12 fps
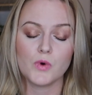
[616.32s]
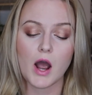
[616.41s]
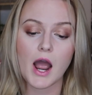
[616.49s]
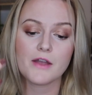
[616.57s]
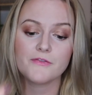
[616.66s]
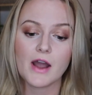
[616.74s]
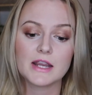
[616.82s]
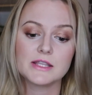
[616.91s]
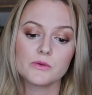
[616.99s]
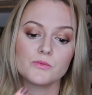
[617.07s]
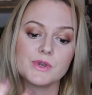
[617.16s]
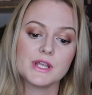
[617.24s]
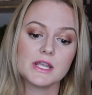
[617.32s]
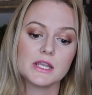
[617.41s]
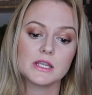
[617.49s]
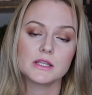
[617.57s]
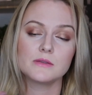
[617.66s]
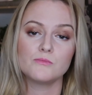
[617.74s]
I find that
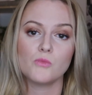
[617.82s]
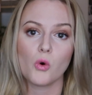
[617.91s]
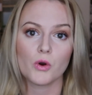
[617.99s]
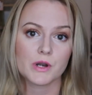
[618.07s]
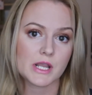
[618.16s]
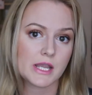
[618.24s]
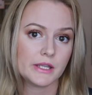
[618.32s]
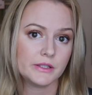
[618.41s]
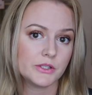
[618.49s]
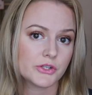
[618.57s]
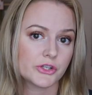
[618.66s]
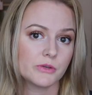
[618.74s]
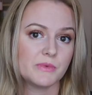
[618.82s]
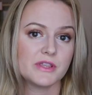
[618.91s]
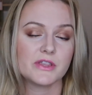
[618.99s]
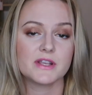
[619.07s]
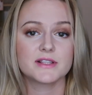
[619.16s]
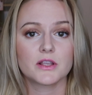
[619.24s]
reading in the morning should be
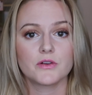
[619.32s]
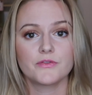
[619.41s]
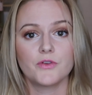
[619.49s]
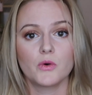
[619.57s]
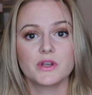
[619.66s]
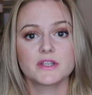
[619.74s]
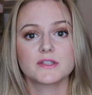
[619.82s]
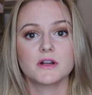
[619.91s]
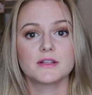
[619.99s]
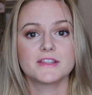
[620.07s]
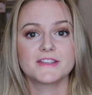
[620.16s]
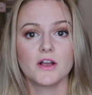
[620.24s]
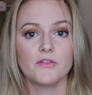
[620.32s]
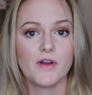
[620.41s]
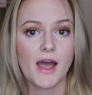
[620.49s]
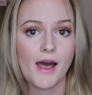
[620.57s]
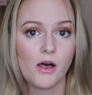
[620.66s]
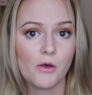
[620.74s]
things that are focused on
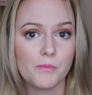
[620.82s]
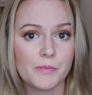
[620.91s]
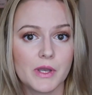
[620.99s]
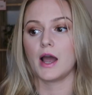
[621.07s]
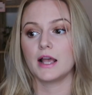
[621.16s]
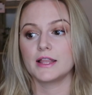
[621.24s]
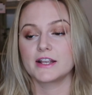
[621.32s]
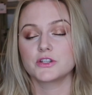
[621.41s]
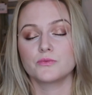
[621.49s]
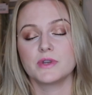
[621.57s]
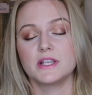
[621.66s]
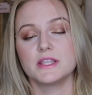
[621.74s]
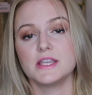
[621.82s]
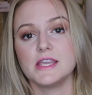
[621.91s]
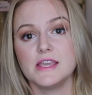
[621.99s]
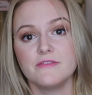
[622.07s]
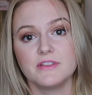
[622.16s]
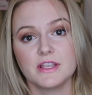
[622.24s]
self-help. I like to read in the
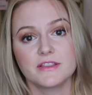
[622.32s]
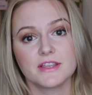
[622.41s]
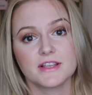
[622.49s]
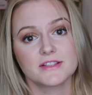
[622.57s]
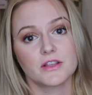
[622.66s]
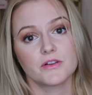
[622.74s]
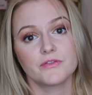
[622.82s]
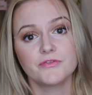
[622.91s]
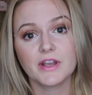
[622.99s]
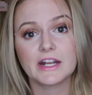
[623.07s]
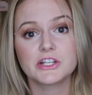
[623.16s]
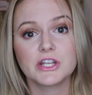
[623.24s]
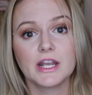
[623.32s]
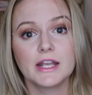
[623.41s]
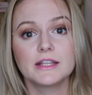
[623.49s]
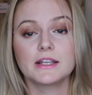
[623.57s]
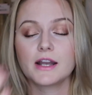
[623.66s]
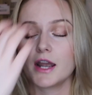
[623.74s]
evening things that are fiction.
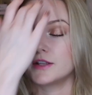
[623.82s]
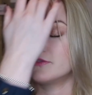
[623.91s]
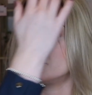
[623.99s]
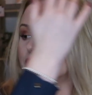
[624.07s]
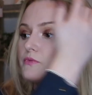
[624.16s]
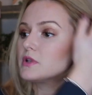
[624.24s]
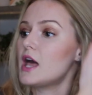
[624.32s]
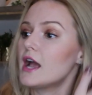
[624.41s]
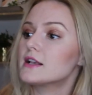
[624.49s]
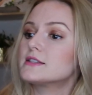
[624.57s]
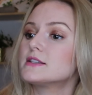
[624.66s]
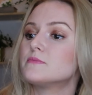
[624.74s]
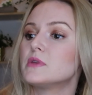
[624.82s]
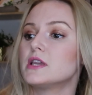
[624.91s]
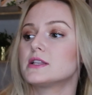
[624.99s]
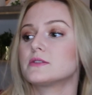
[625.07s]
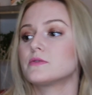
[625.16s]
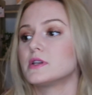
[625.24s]
It kind of just relaxes me,
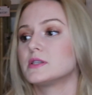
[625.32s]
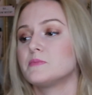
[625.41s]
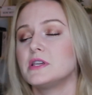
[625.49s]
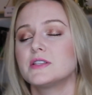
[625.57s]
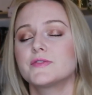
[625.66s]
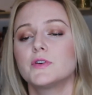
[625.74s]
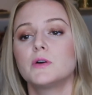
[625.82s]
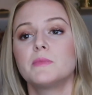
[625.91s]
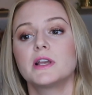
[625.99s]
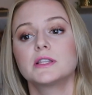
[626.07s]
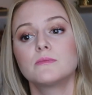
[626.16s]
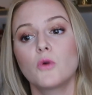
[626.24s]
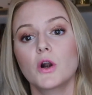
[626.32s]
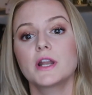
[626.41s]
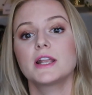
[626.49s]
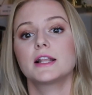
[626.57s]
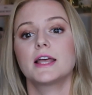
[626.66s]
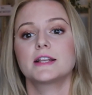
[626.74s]
it's peaceful, but in the
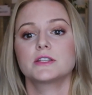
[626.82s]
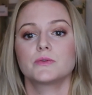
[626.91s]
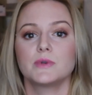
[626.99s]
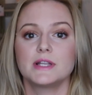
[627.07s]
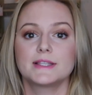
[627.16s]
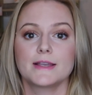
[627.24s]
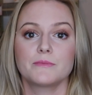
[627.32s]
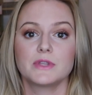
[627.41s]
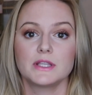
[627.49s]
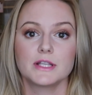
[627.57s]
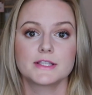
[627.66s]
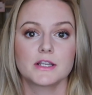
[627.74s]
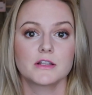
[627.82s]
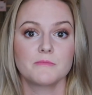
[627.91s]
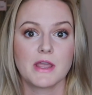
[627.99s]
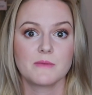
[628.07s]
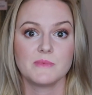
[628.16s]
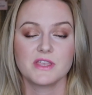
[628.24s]
morning I like to read something that's gonna
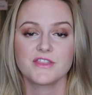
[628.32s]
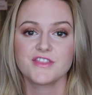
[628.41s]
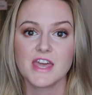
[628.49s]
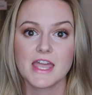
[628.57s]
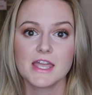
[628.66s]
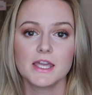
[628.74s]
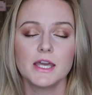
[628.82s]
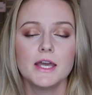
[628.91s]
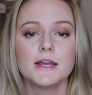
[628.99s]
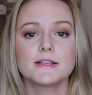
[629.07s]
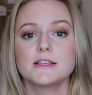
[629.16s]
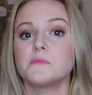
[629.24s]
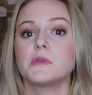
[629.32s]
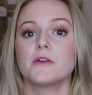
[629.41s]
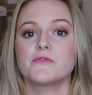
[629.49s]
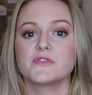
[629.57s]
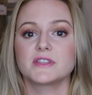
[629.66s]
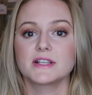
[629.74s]
make me think, set me up
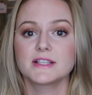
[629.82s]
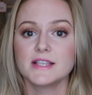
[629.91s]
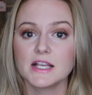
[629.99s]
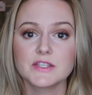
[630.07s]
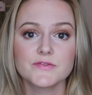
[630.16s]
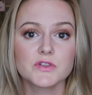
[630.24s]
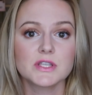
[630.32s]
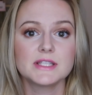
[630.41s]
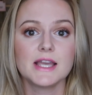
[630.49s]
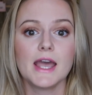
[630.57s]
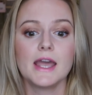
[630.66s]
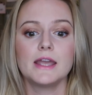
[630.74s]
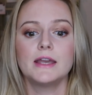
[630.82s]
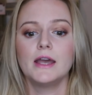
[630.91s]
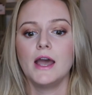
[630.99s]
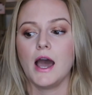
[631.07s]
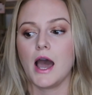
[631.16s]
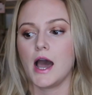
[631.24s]
for success for the day.
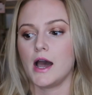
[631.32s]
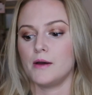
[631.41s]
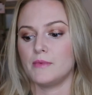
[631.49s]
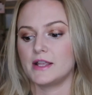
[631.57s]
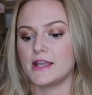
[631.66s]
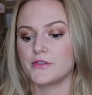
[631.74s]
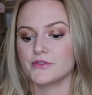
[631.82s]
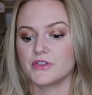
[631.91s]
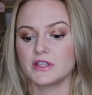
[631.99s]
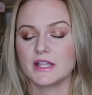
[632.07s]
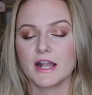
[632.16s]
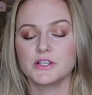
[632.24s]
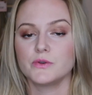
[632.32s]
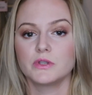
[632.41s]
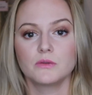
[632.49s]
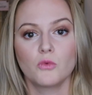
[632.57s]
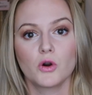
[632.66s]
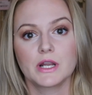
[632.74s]
Another thing that I do in
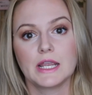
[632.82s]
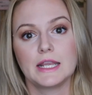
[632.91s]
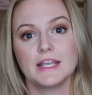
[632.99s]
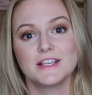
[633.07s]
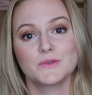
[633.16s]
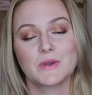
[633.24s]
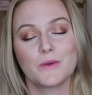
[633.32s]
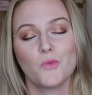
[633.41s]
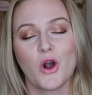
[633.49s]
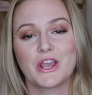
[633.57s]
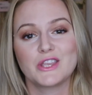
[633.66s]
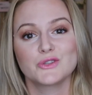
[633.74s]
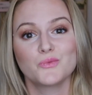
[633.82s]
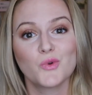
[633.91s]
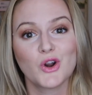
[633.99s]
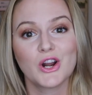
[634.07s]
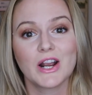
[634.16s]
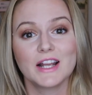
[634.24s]
the morning is when I'm walking to
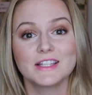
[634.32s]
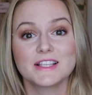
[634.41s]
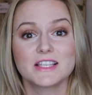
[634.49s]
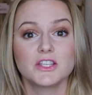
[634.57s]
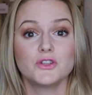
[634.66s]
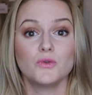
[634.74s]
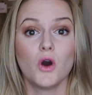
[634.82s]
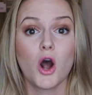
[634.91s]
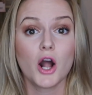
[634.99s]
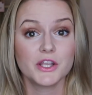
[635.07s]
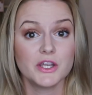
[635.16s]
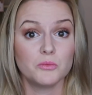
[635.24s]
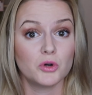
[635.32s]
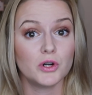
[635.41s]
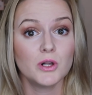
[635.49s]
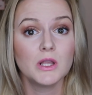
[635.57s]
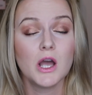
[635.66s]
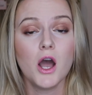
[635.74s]
work, I listen to
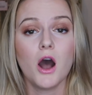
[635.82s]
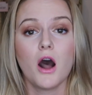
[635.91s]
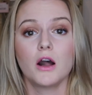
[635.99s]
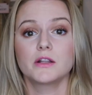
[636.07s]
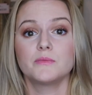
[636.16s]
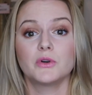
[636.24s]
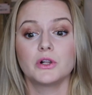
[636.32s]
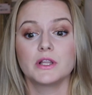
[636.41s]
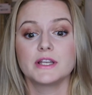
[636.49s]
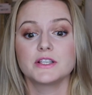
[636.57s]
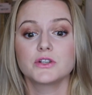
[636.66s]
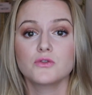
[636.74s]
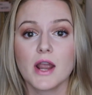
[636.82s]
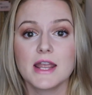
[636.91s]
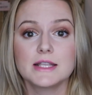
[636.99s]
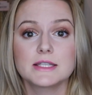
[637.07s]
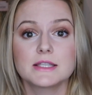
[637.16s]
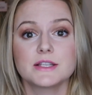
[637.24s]
Audible. Audible is
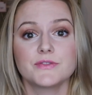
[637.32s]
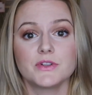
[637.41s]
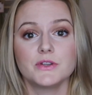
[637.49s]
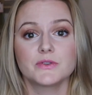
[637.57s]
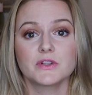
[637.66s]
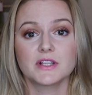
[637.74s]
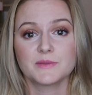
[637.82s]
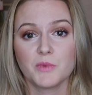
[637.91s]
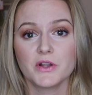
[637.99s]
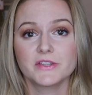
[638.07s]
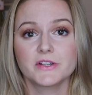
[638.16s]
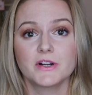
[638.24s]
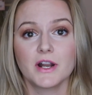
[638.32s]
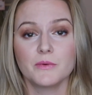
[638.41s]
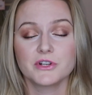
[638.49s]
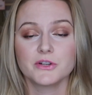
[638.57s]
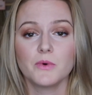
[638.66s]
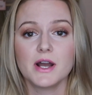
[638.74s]
great. This video is not sponsored, I
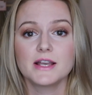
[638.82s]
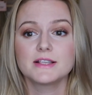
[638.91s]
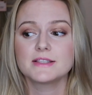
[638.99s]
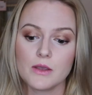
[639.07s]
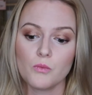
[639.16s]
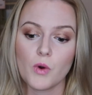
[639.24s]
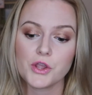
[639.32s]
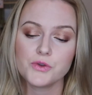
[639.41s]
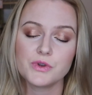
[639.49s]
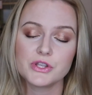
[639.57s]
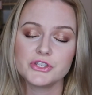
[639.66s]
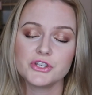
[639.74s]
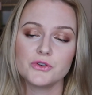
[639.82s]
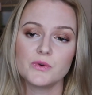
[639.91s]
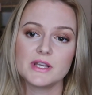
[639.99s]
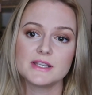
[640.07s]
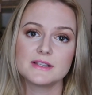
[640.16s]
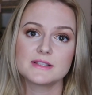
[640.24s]
wish it was. What you can do
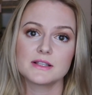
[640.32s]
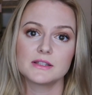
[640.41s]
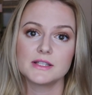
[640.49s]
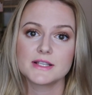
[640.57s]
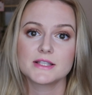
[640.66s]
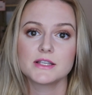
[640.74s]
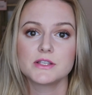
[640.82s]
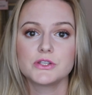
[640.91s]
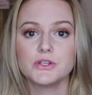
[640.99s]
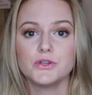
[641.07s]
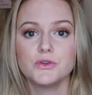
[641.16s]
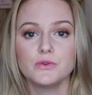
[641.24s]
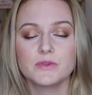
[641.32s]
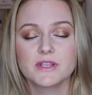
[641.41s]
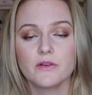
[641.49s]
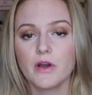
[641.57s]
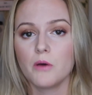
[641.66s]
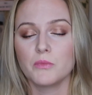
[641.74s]
is listen to
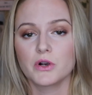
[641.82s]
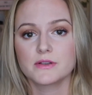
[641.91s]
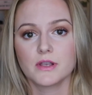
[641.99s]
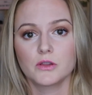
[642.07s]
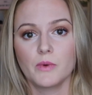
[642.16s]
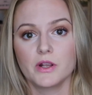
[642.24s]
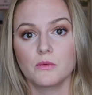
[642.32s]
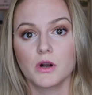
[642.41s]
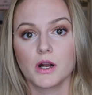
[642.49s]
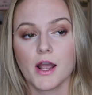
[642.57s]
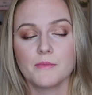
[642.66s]
self-help books on the way to work.